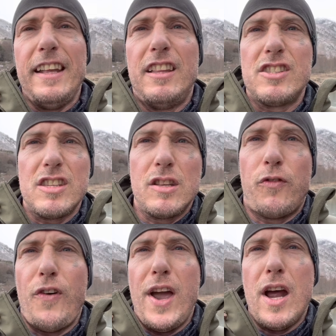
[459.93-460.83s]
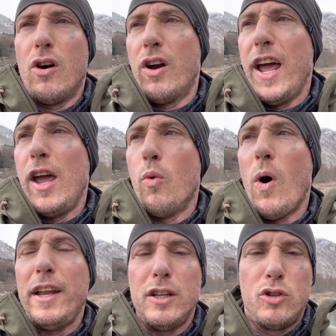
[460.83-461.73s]
this isn't fair, or hey,
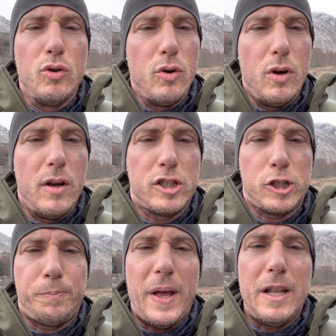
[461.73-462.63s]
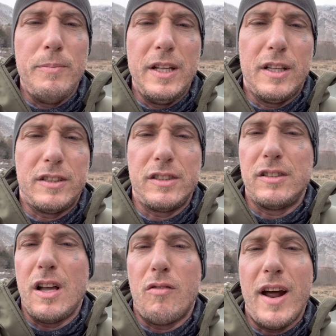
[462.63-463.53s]
why did you suspend me? This is
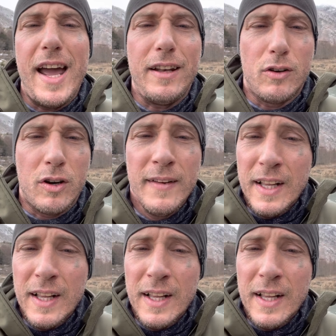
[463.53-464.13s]
not right, or